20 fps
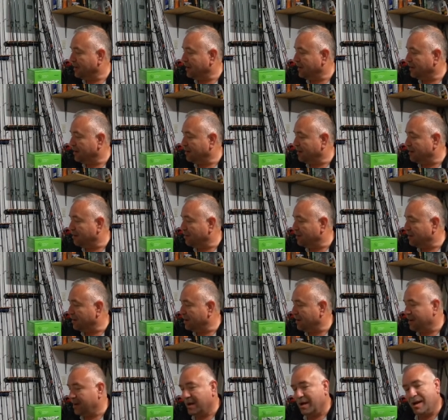and
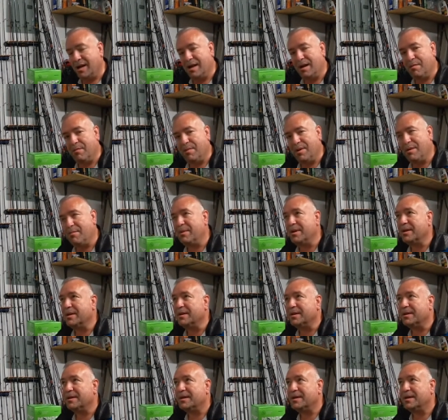I'm
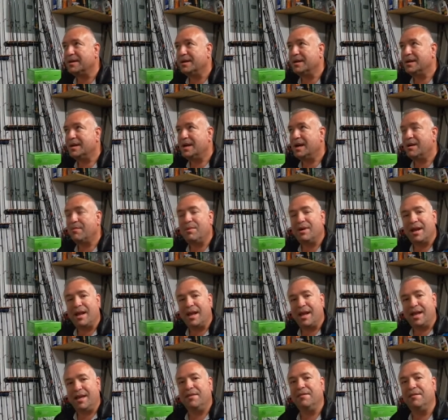gonna
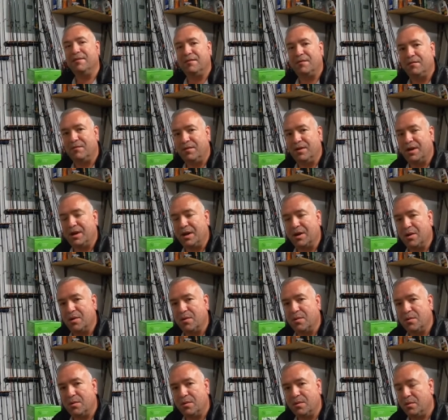end this video
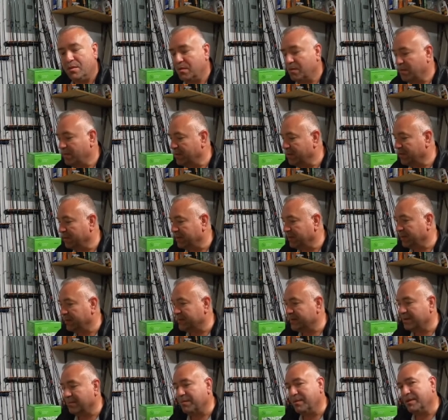with a little
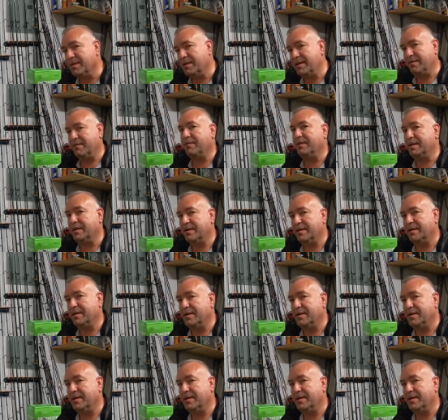something different,